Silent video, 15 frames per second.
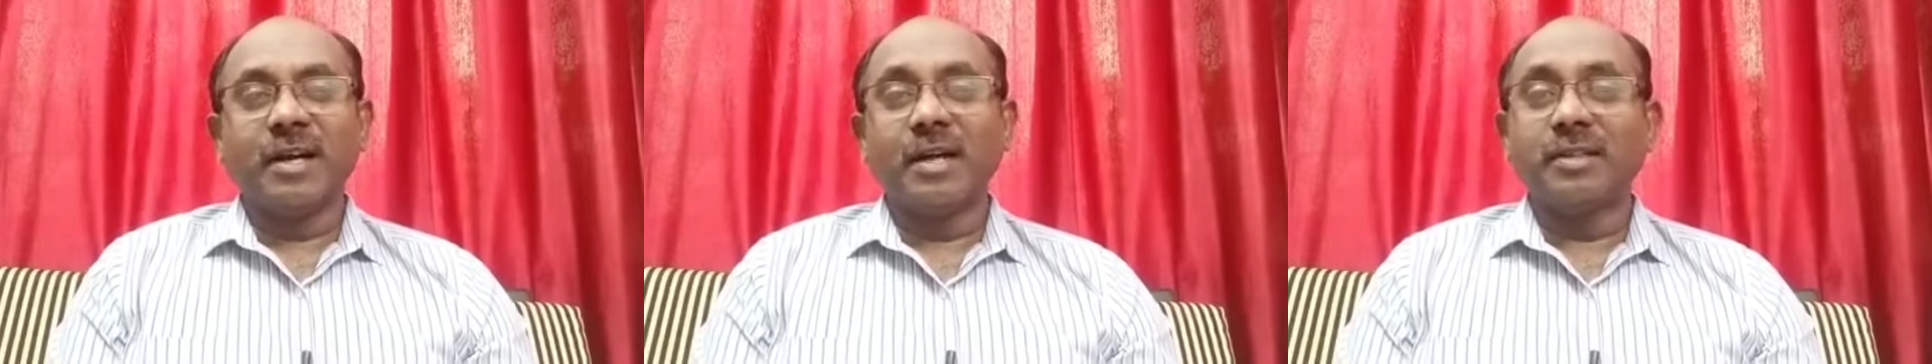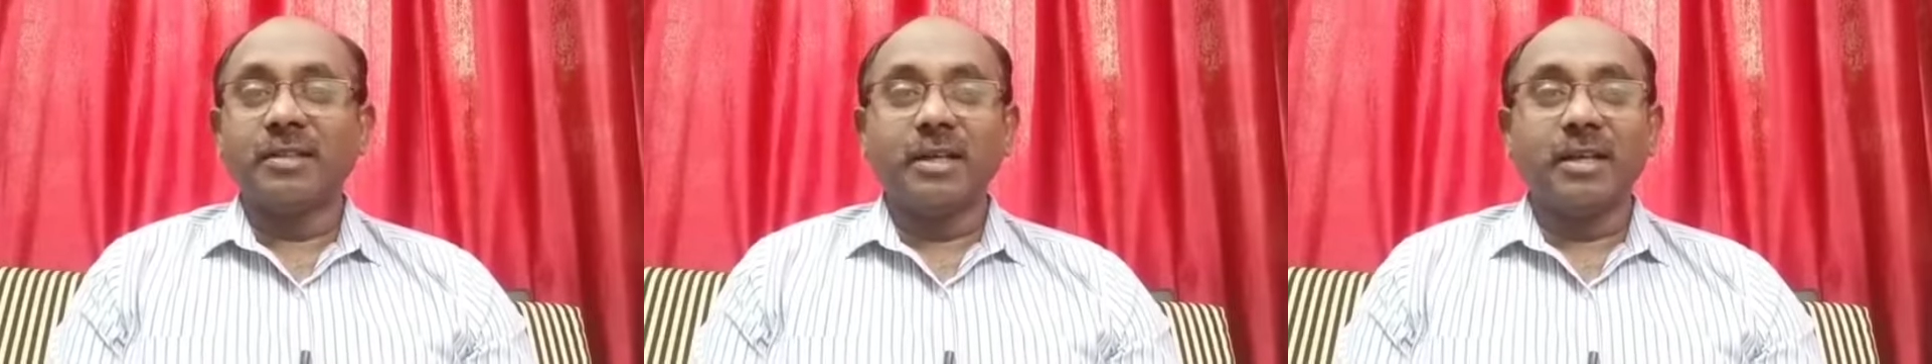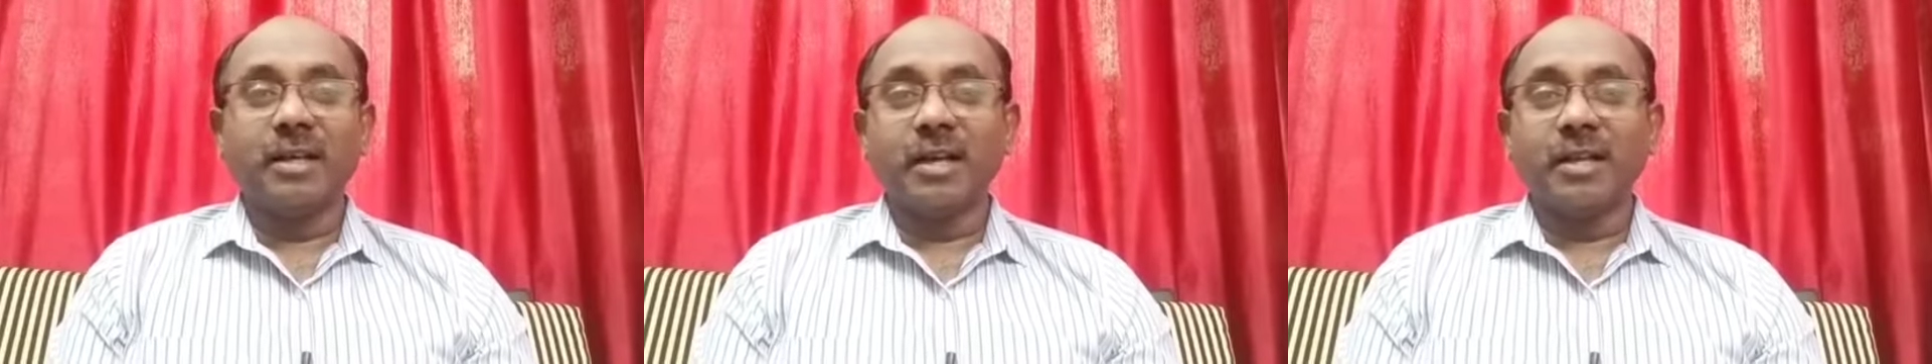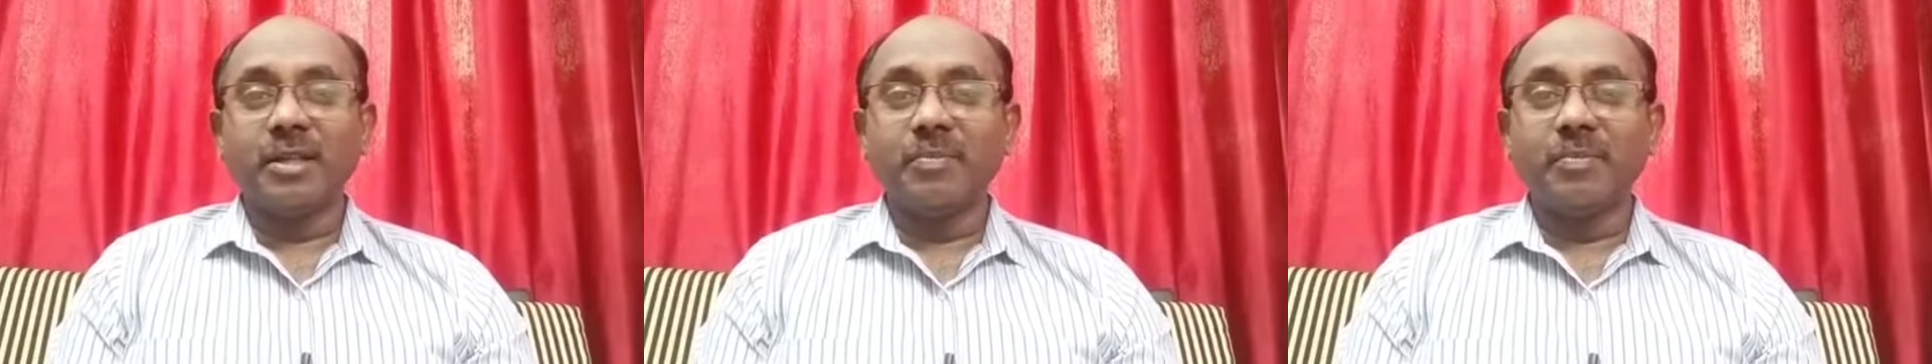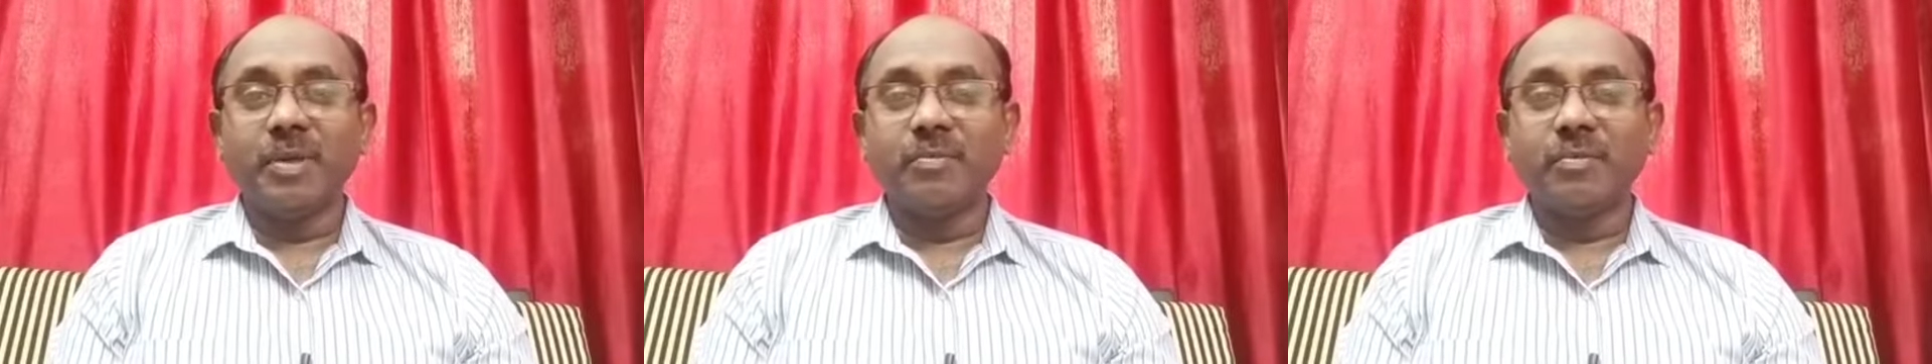And there are
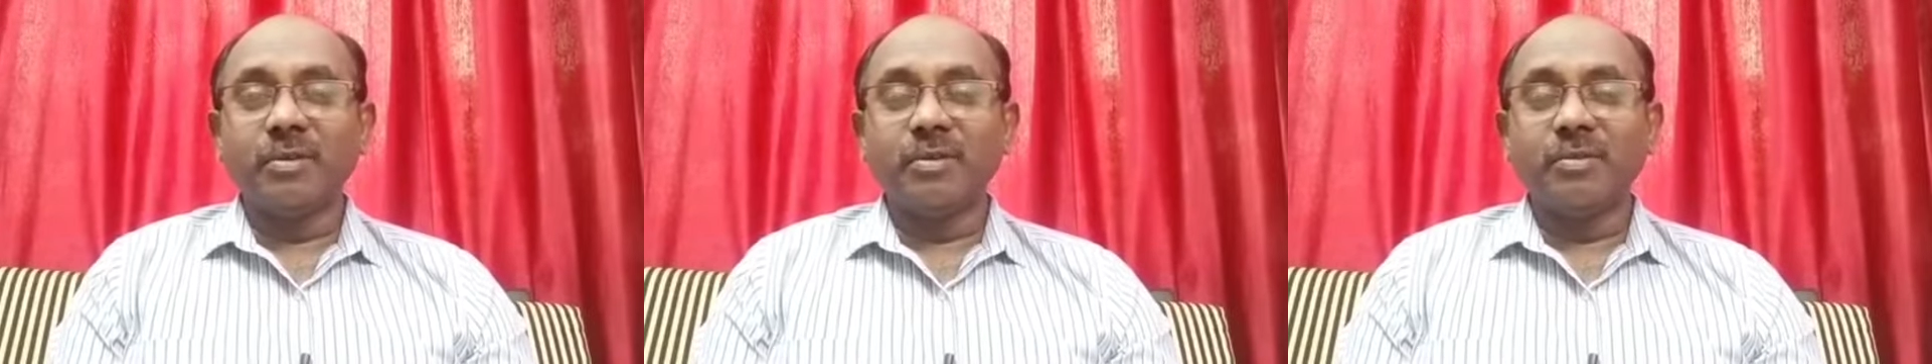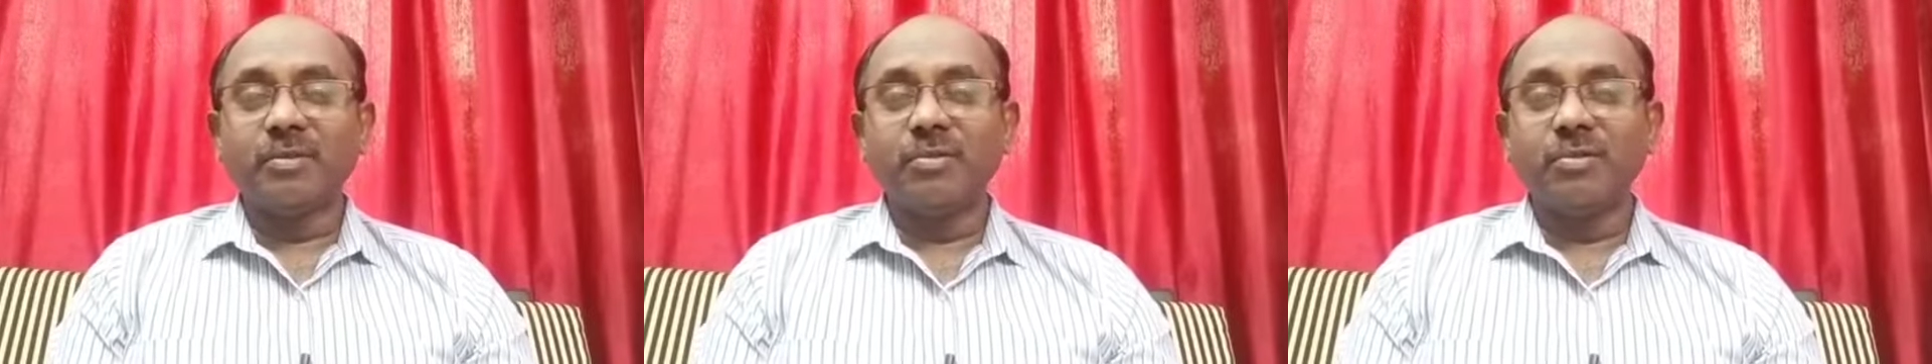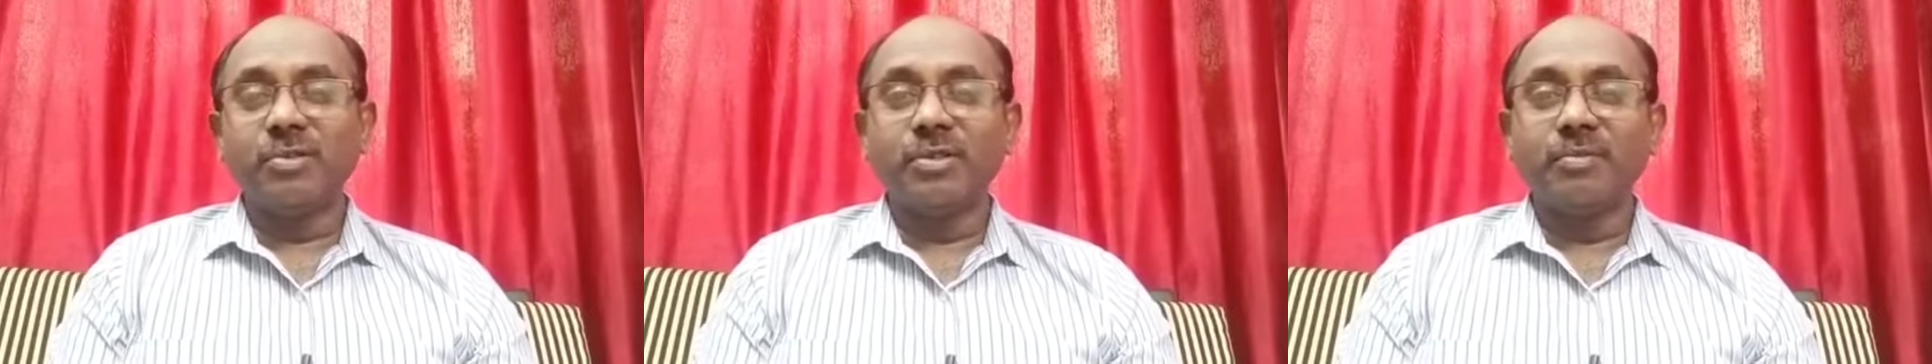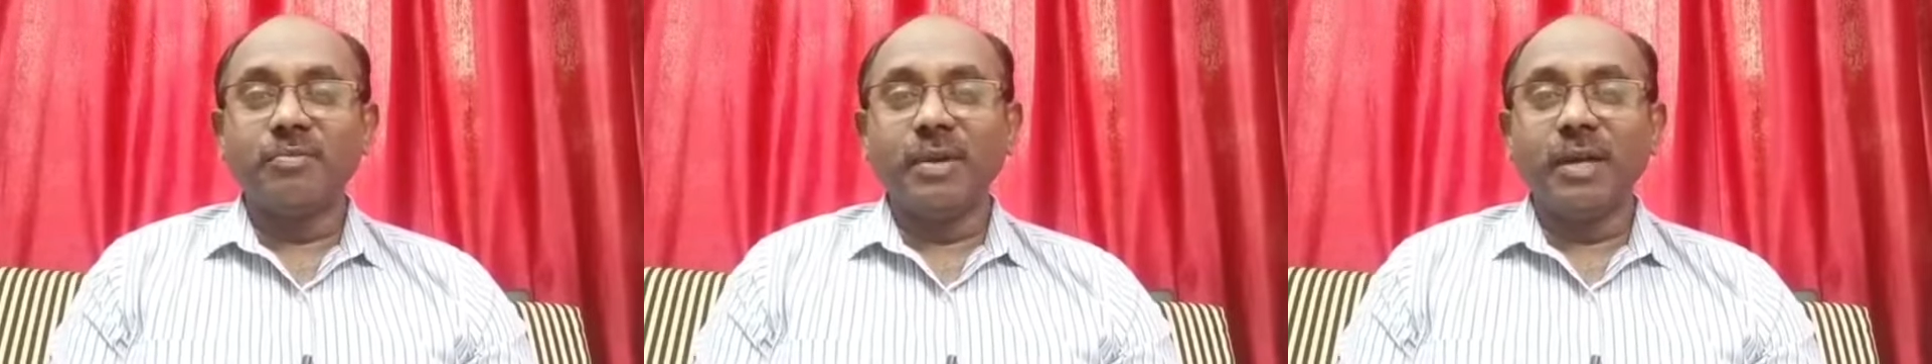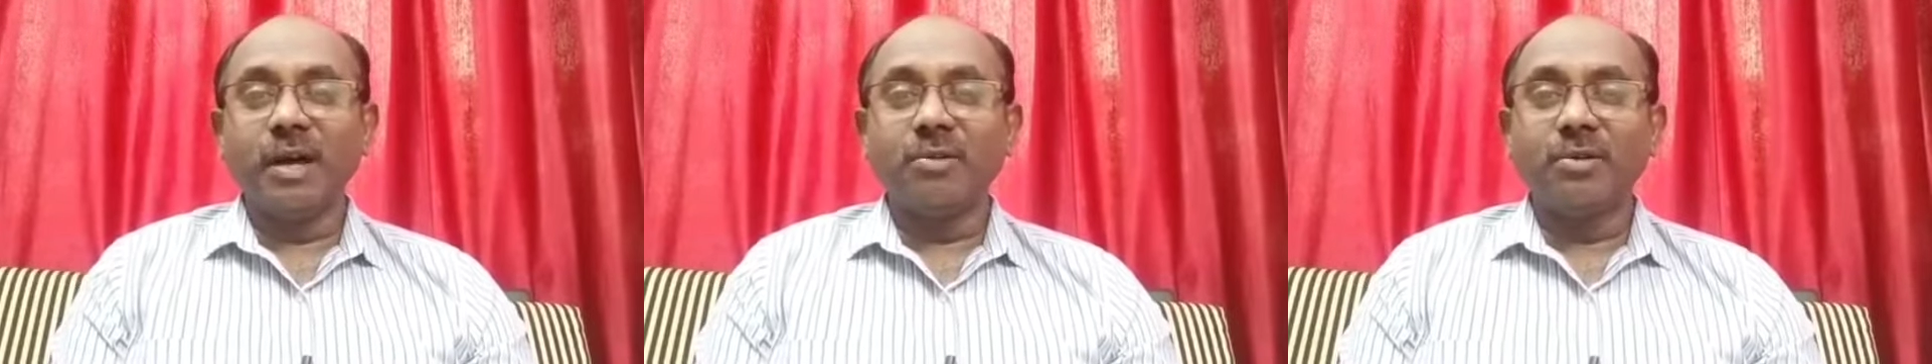other people who
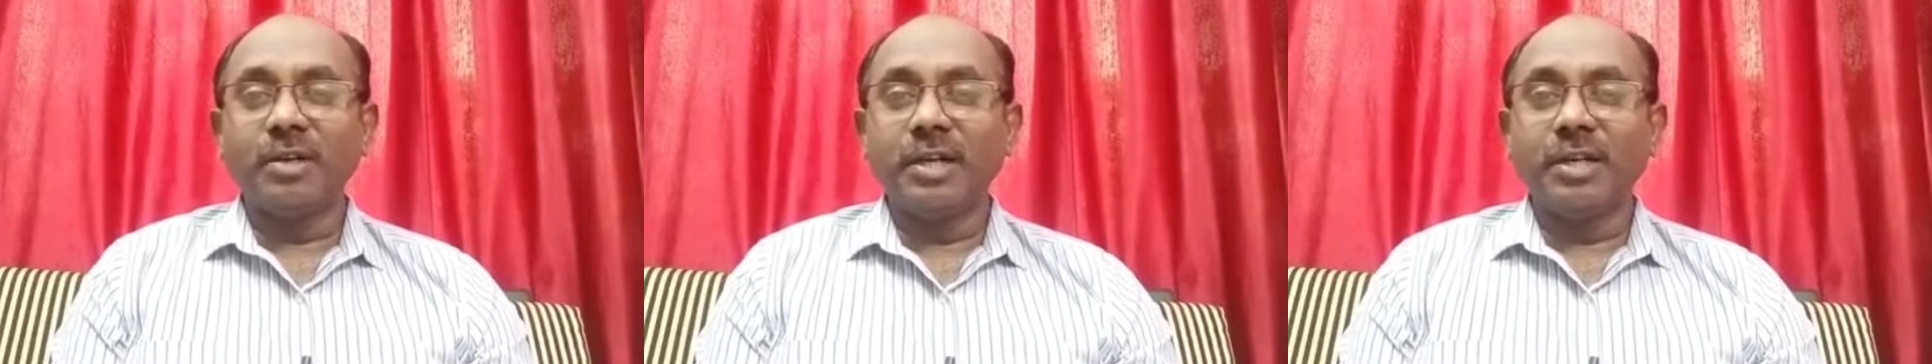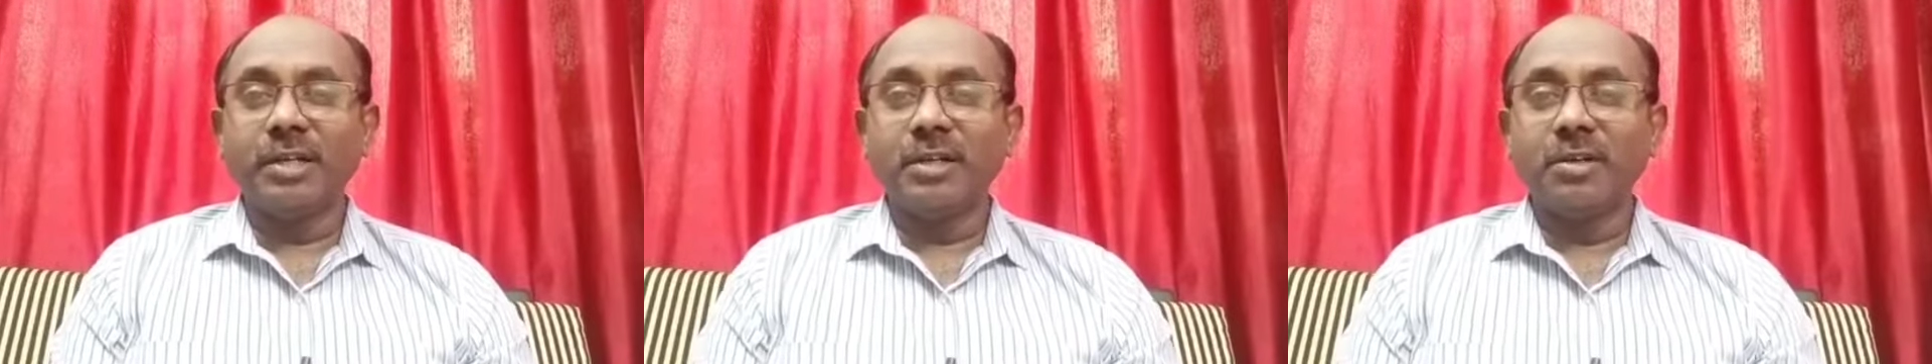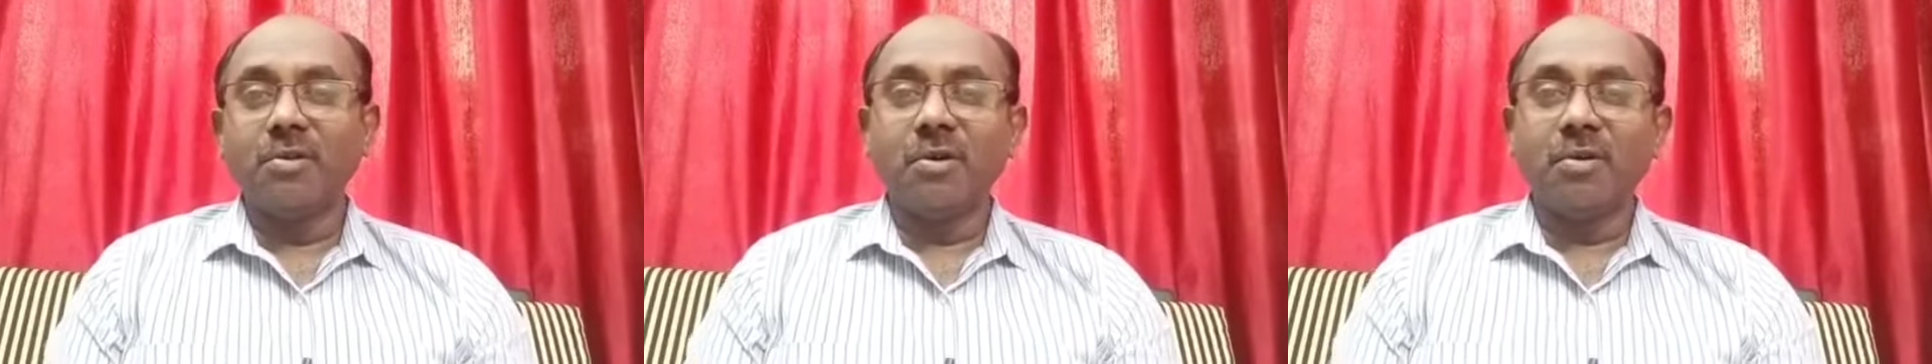simply outrightly